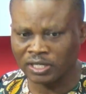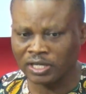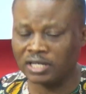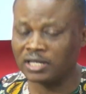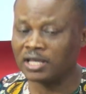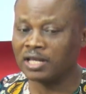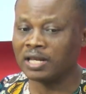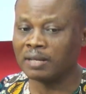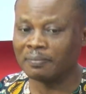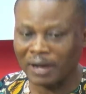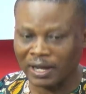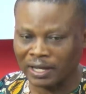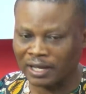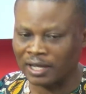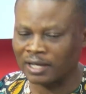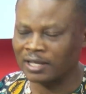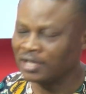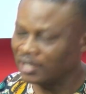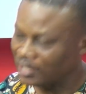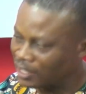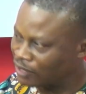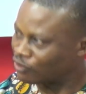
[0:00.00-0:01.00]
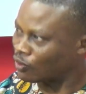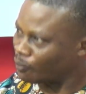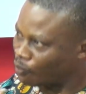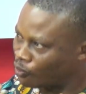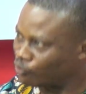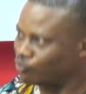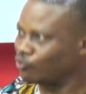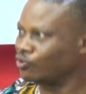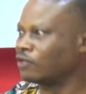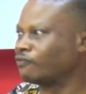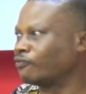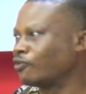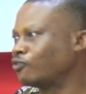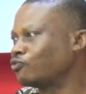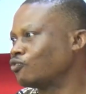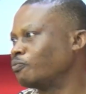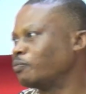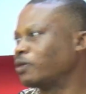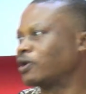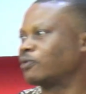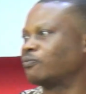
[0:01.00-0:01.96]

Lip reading: in any market, there's opportunity for you to make